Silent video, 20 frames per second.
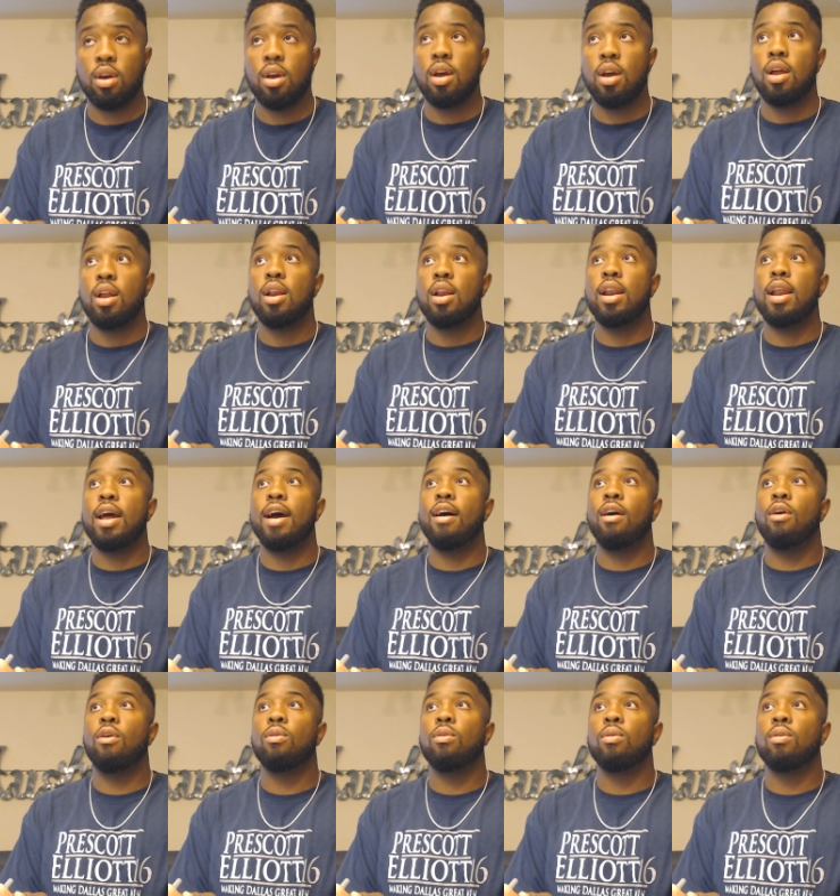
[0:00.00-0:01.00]

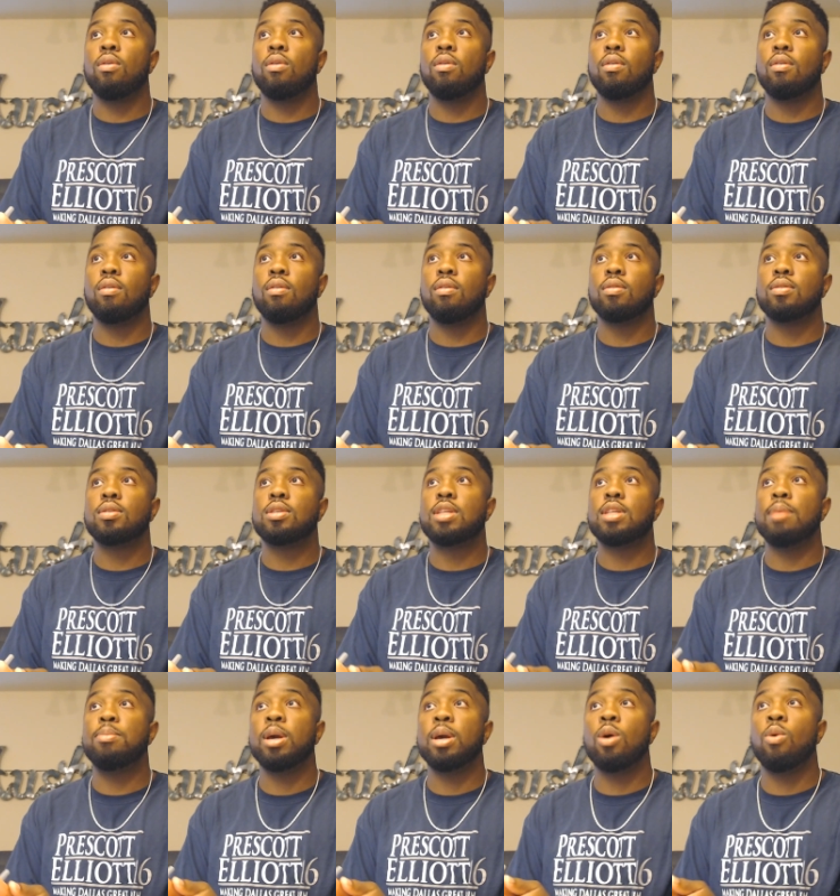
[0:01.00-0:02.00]
Now,
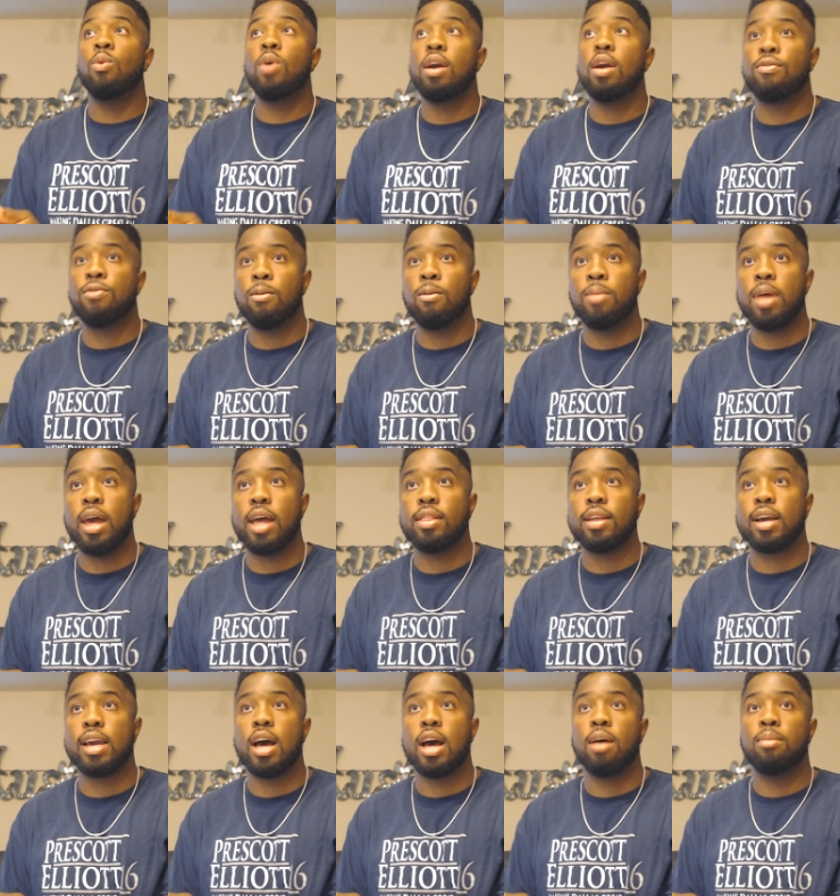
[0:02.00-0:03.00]
stepping away from that, the
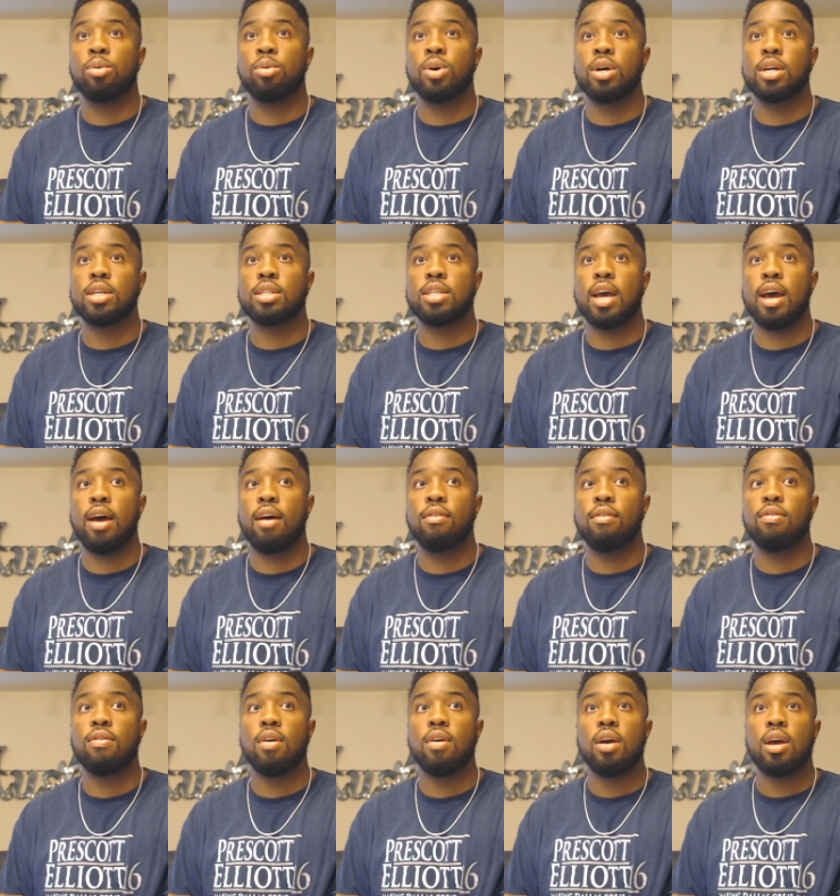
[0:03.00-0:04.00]
Cowboys
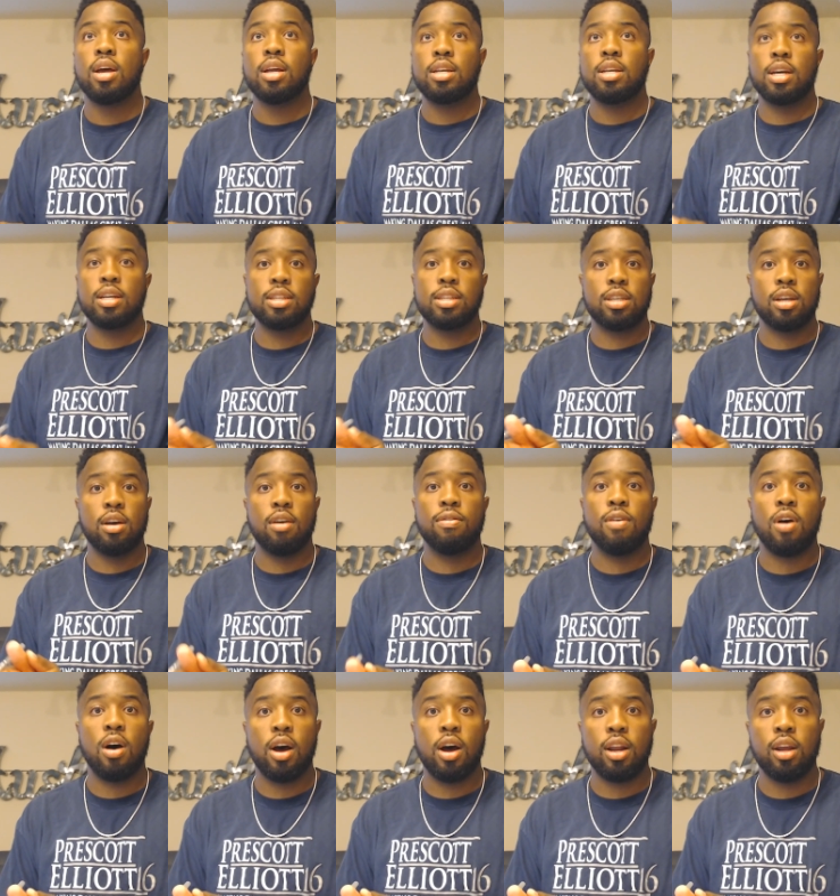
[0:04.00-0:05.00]
have done a
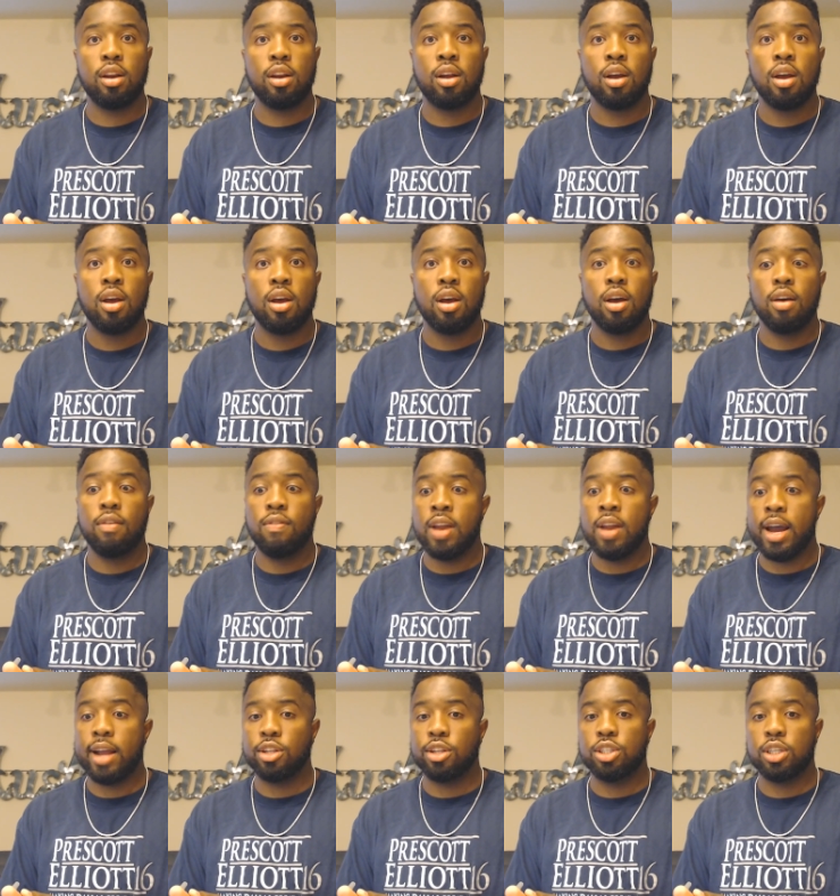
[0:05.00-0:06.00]
self-audit of
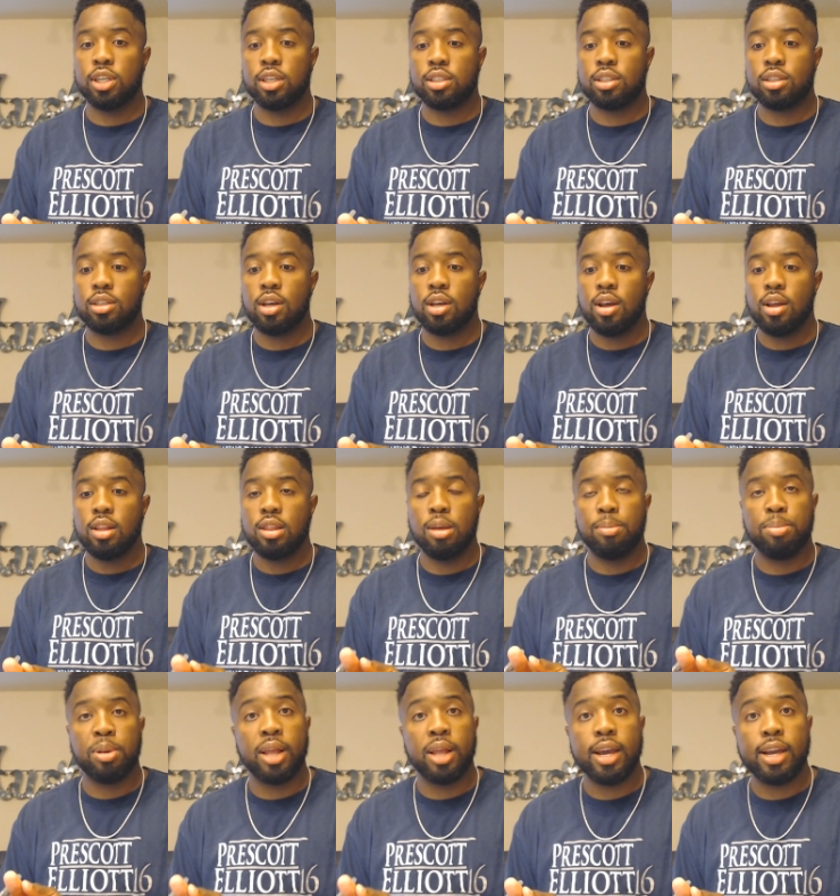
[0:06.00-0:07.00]
not just the
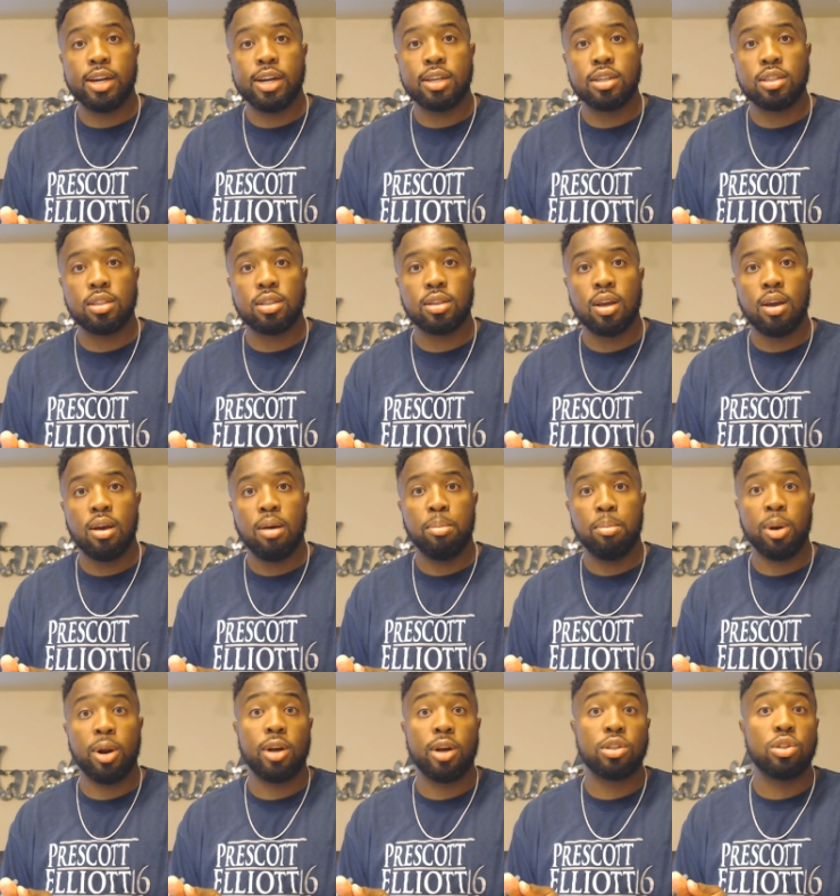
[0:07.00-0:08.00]
players, but
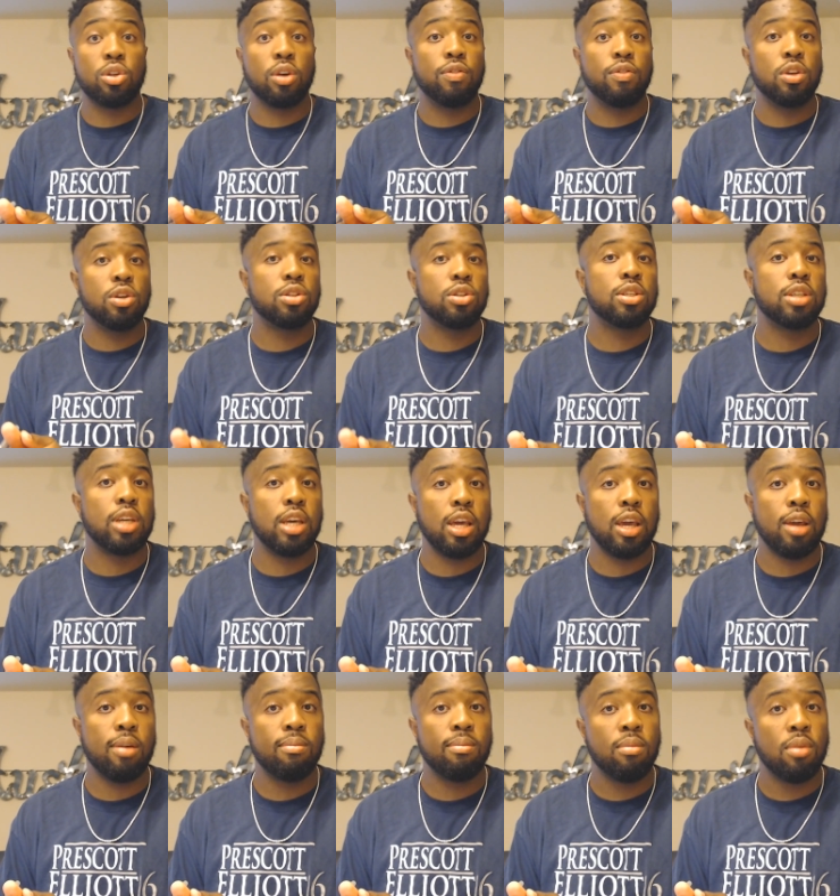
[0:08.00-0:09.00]
also of their
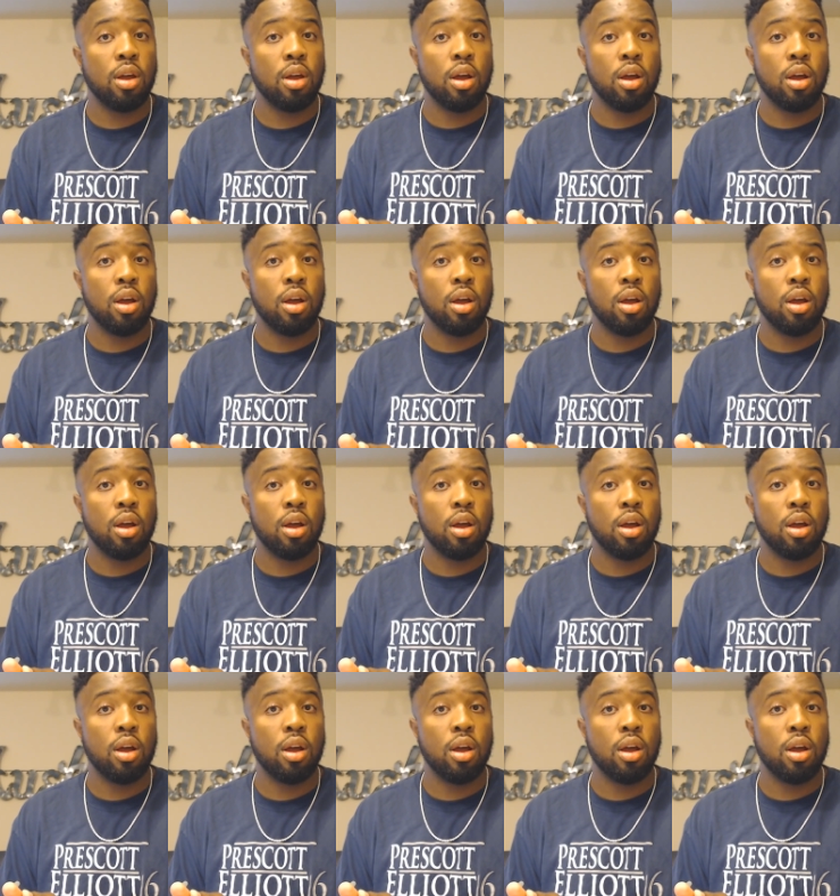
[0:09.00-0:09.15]
scheme,